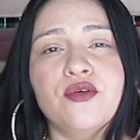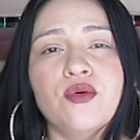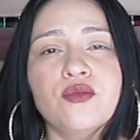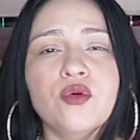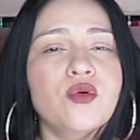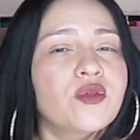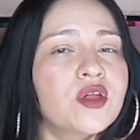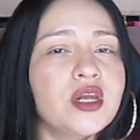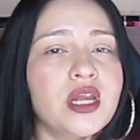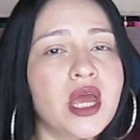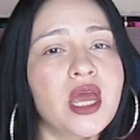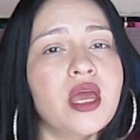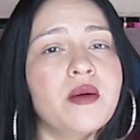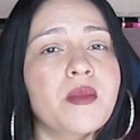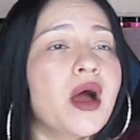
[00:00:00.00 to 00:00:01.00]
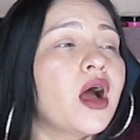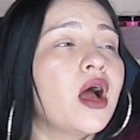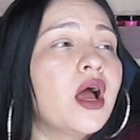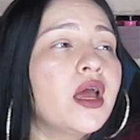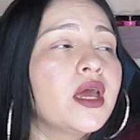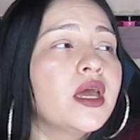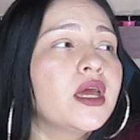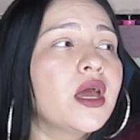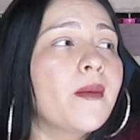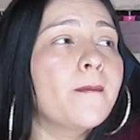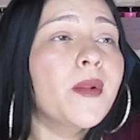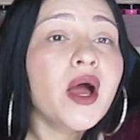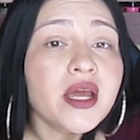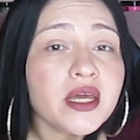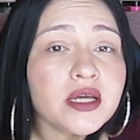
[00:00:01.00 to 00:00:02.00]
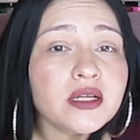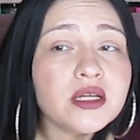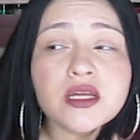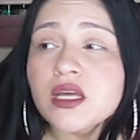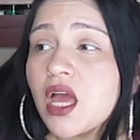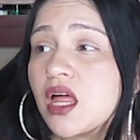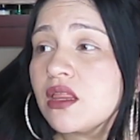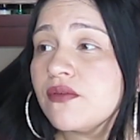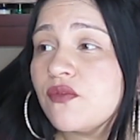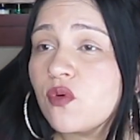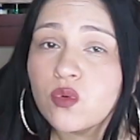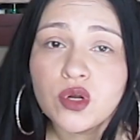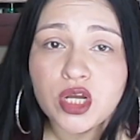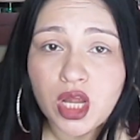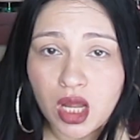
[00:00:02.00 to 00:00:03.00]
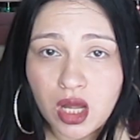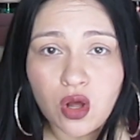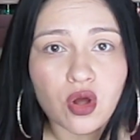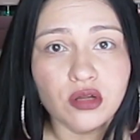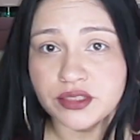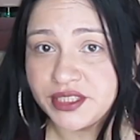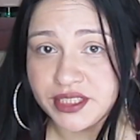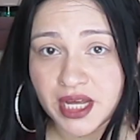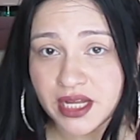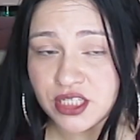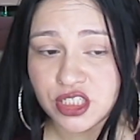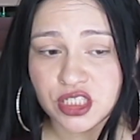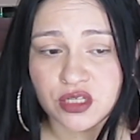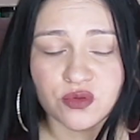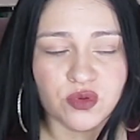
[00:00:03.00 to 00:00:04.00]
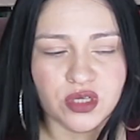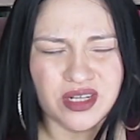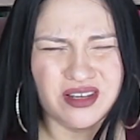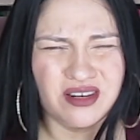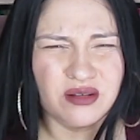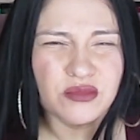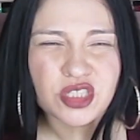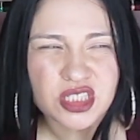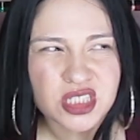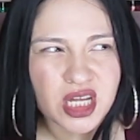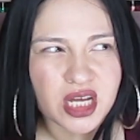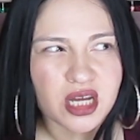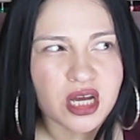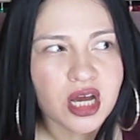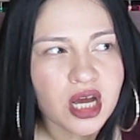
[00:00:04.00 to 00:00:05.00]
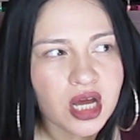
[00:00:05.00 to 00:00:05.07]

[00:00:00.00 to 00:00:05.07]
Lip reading: don't know the name. I buy it in California. All sketchy and whatnot. I'm just like,